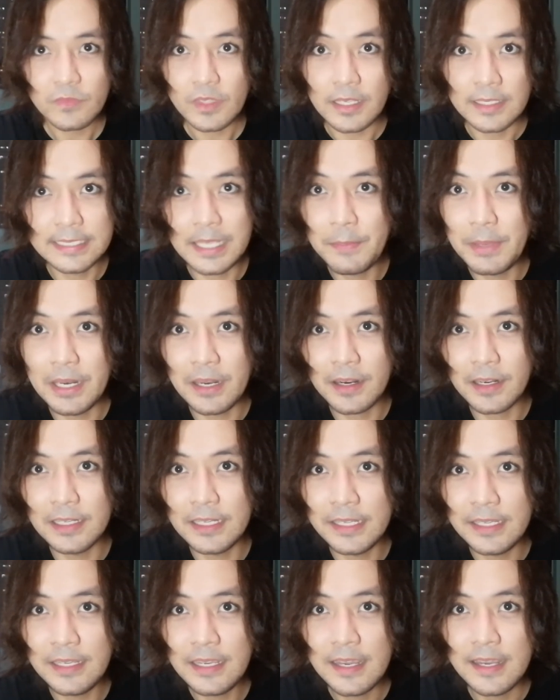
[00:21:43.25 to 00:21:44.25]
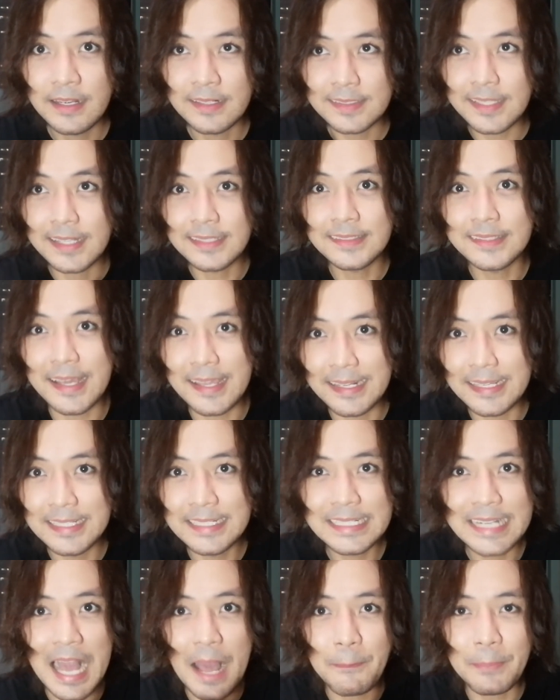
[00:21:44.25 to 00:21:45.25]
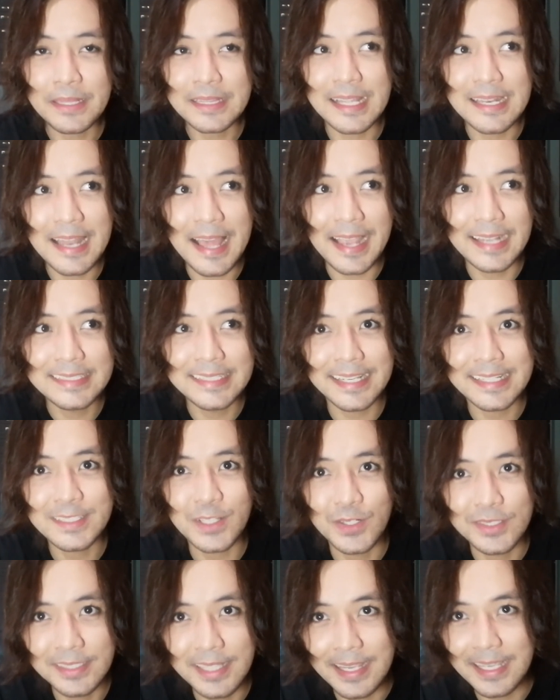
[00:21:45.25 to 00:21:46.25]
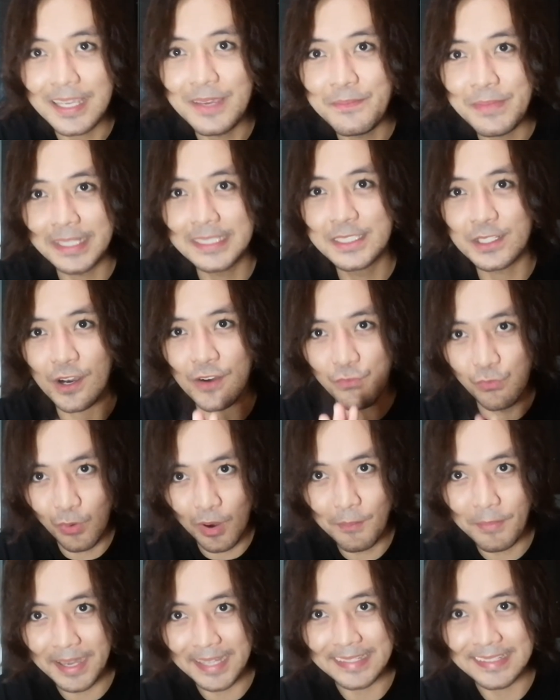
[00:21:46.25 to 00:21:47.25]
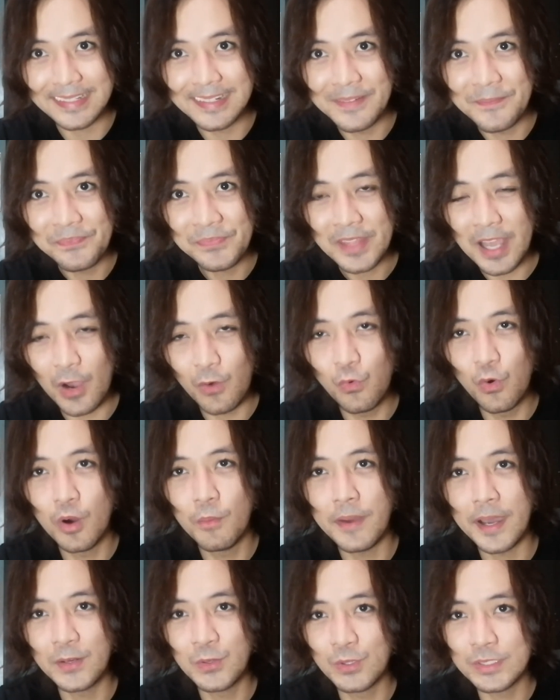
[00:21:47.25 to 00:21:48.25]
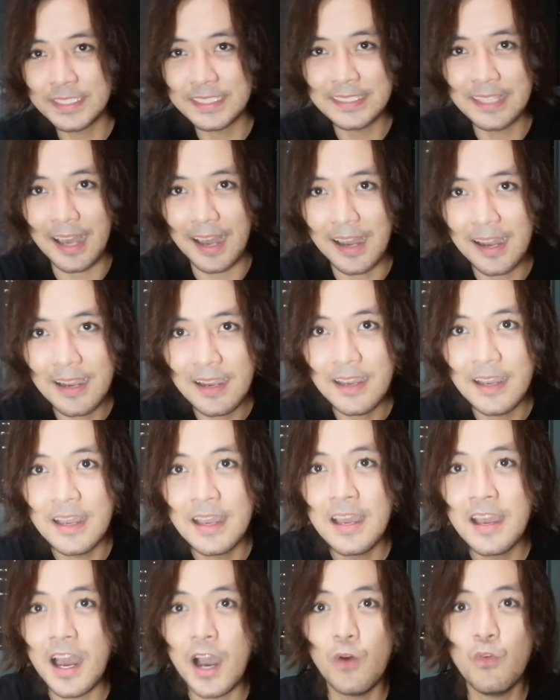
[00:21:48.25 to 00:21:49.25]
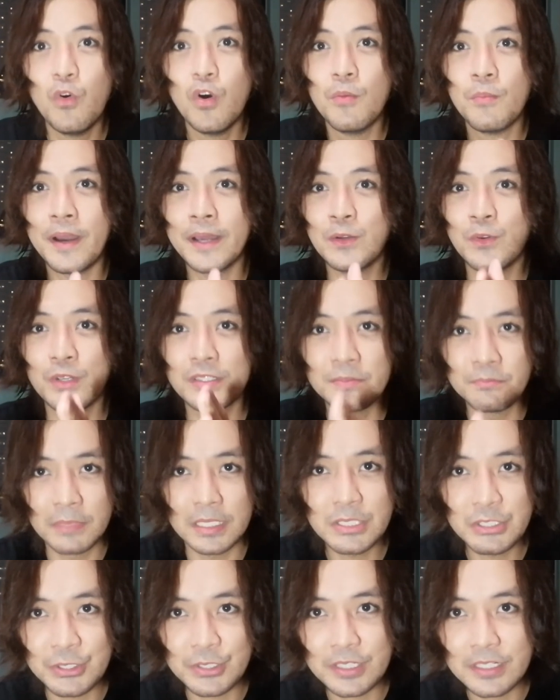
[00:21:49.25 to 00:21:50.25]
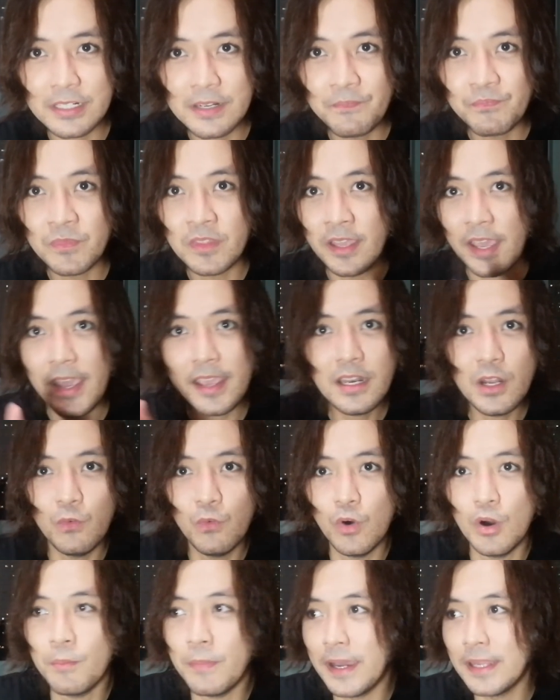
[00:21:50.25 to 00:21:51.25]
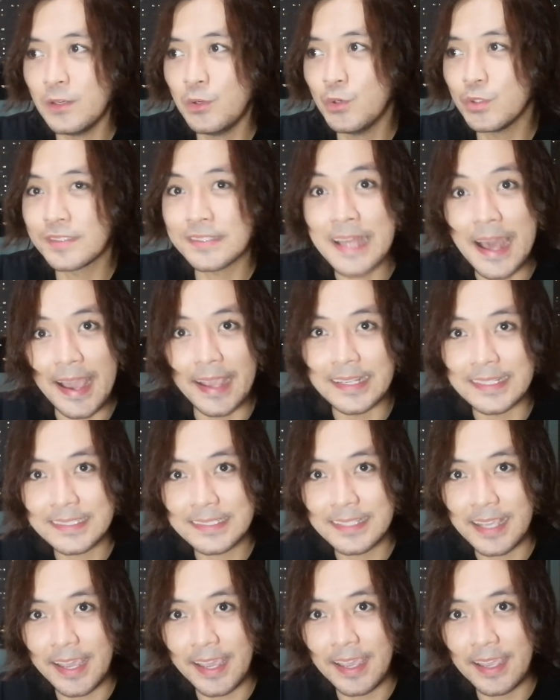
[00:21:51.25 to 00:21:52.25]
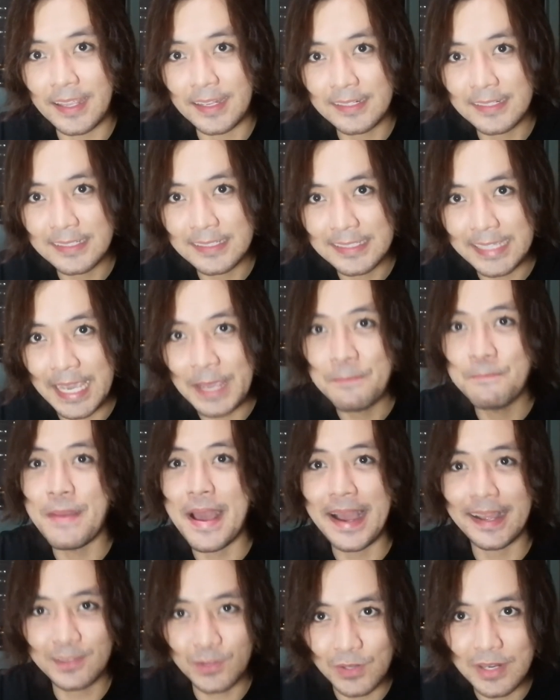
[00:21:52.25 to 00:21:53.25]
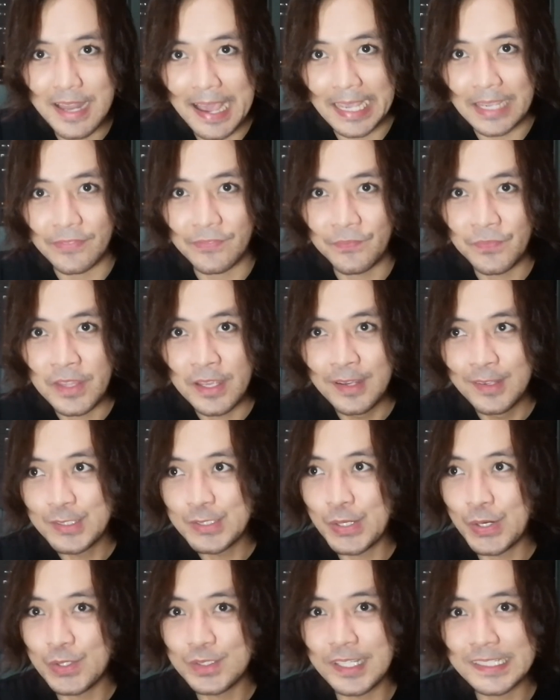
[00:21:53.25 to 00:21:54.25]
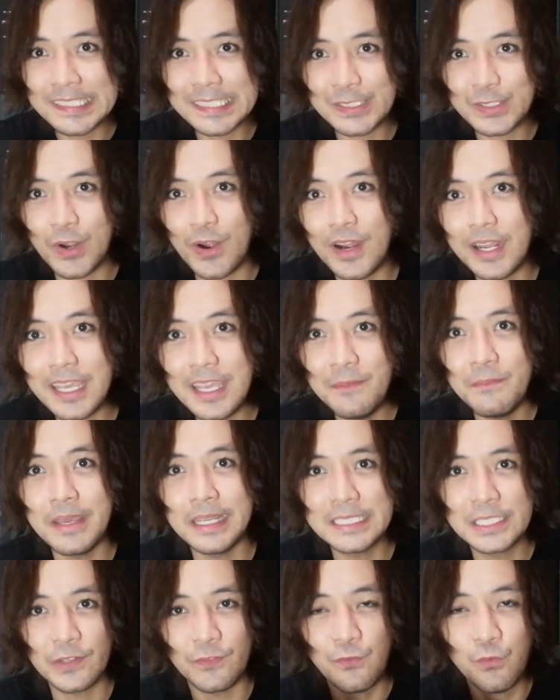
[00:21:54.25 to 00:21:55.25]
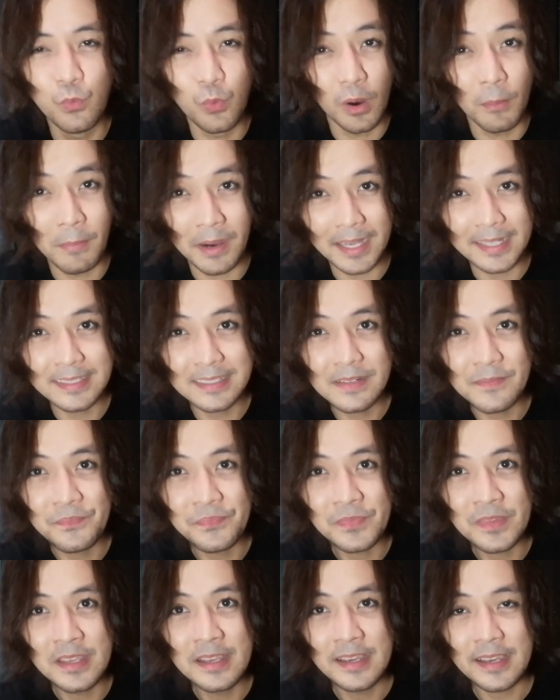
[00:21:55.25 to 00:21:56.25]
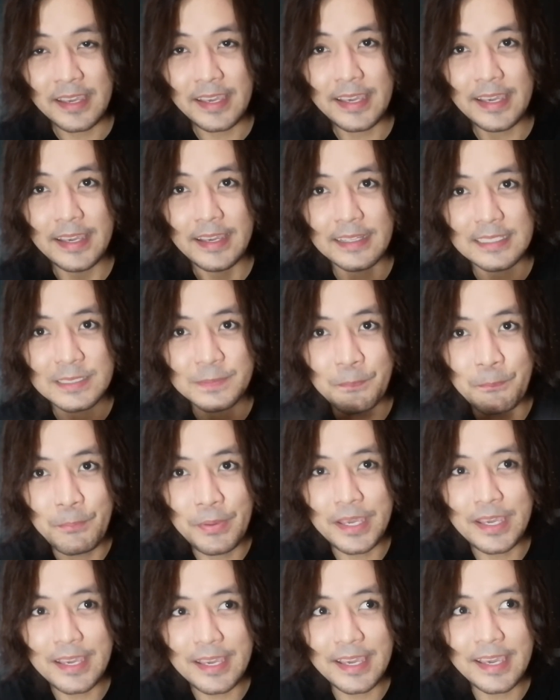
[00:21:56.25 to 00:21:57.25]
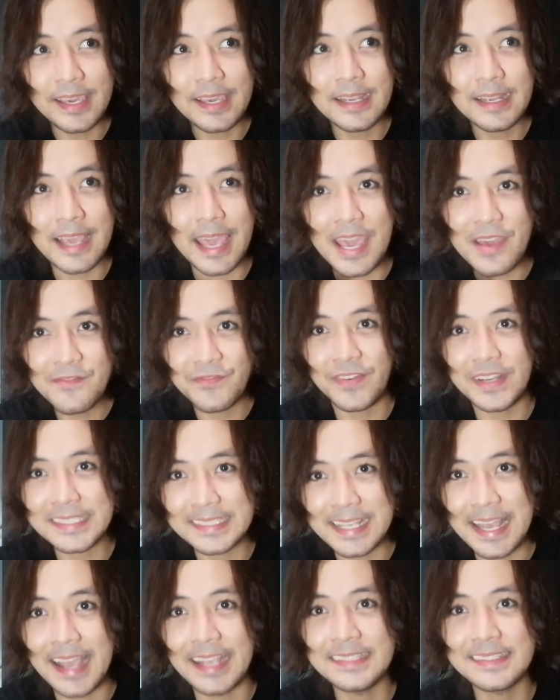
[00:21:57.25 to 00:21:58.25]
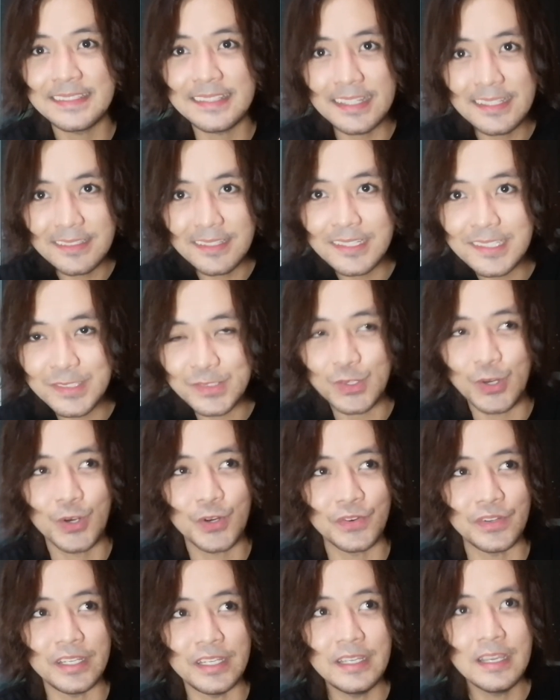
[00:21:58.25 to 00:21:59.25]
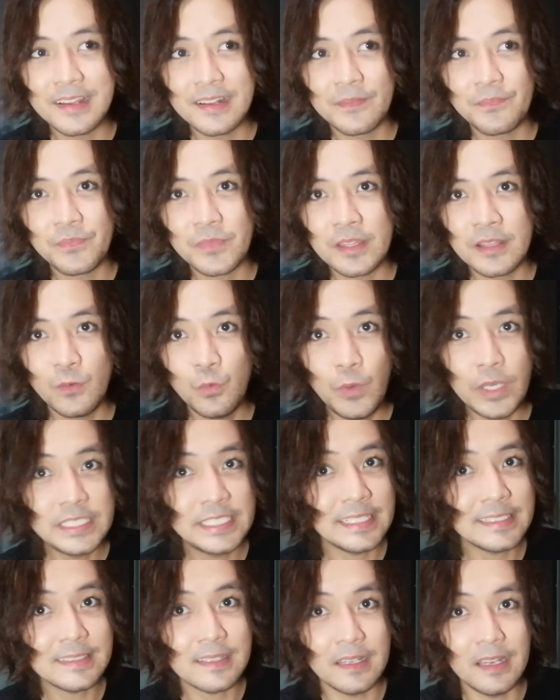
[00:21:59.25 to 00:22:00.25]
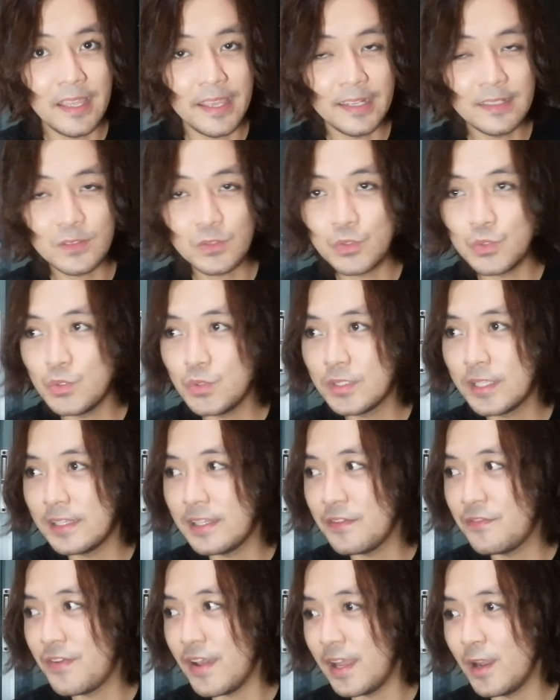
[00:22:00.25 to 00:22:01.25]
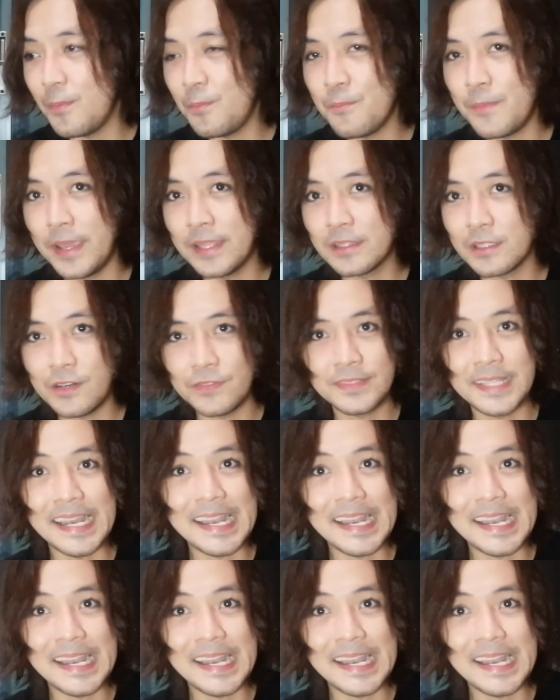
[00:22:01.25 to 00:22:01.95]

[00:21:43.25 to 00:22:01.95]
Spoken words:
Similarly, Tadtarin capitalizes on the image of woman. A woman who's young, a woman who's mature, and a woman who dies and came back to life. So the strong image of woman is being emphasized in the story, which is linked to the development of the